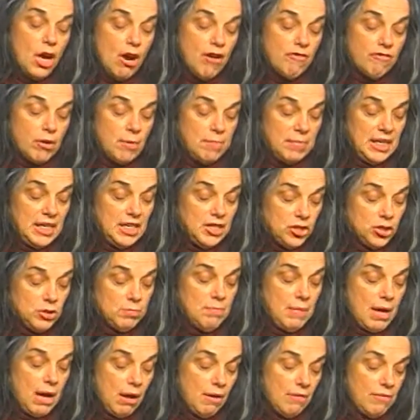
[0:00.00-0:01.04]
from each
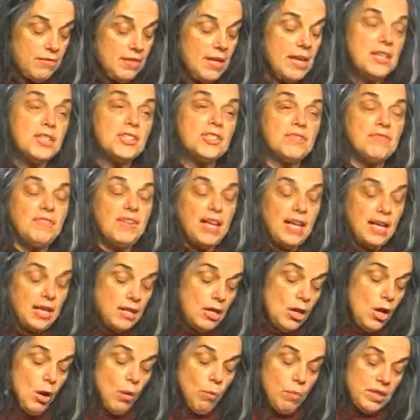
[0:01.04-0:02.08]
mouth that is fed
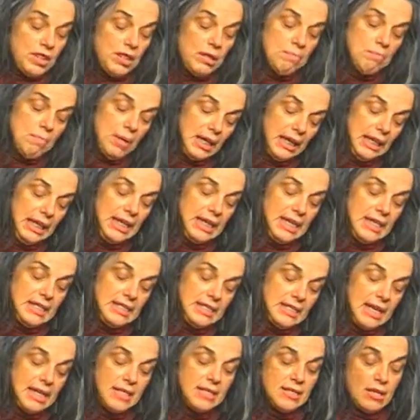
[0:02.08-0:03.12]
with the money he
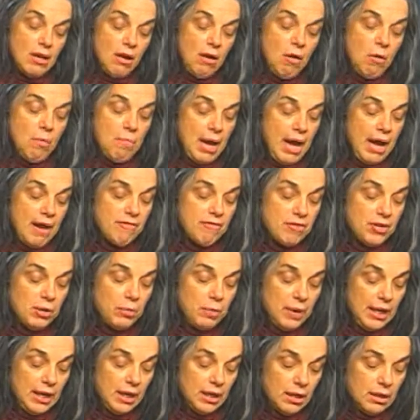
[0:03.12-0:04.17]
sends home every
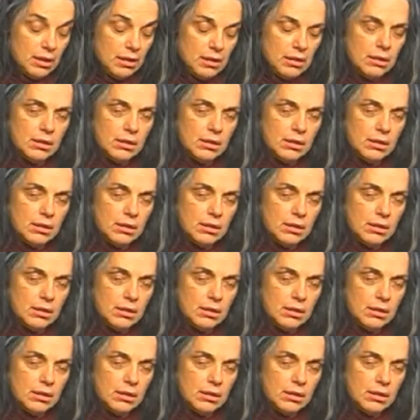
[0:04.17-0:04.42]
week.